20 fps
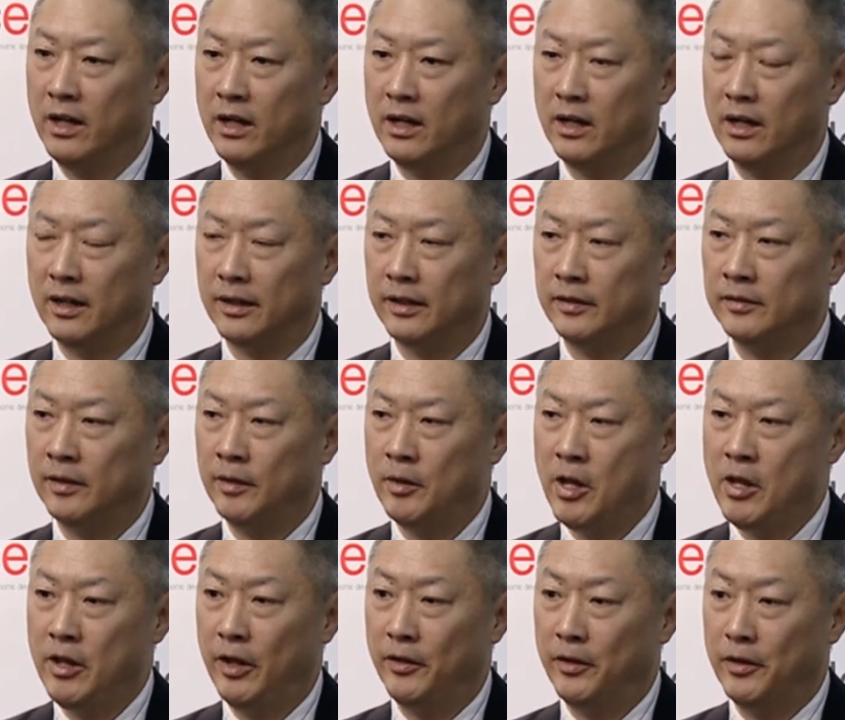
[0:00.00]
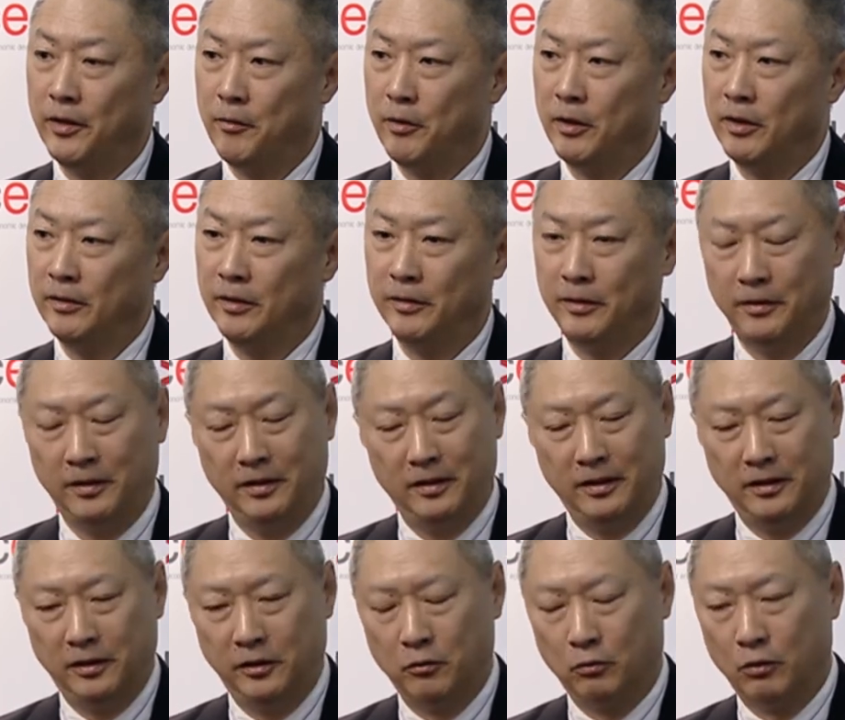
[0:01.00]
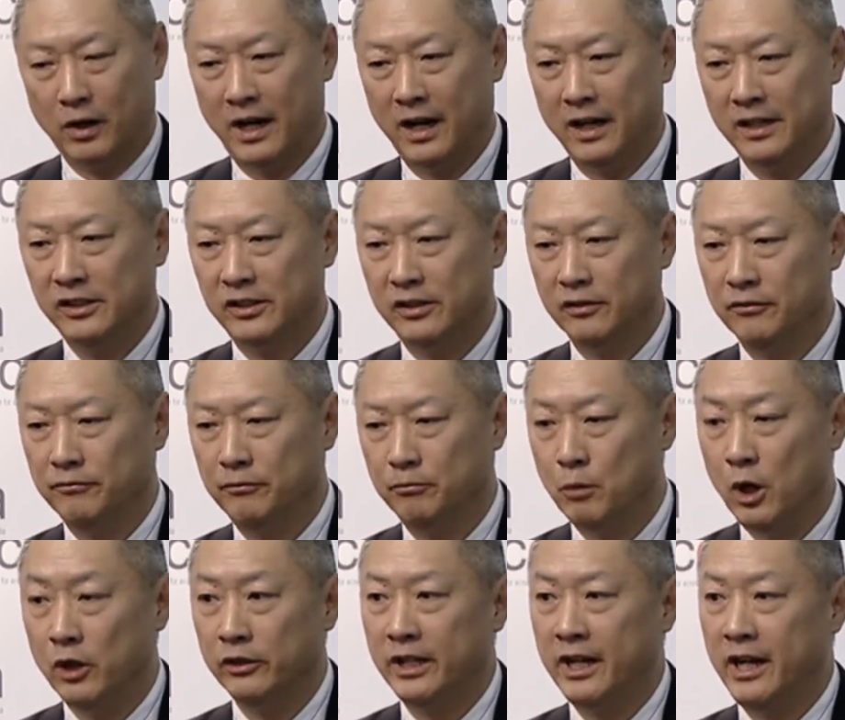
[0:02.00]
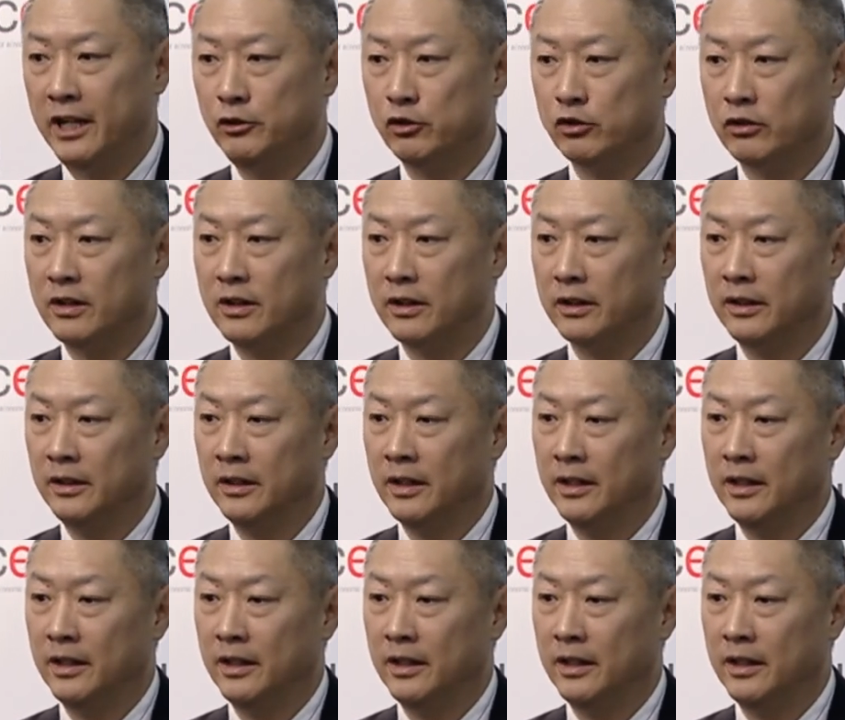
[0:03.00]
The rise of multi-drug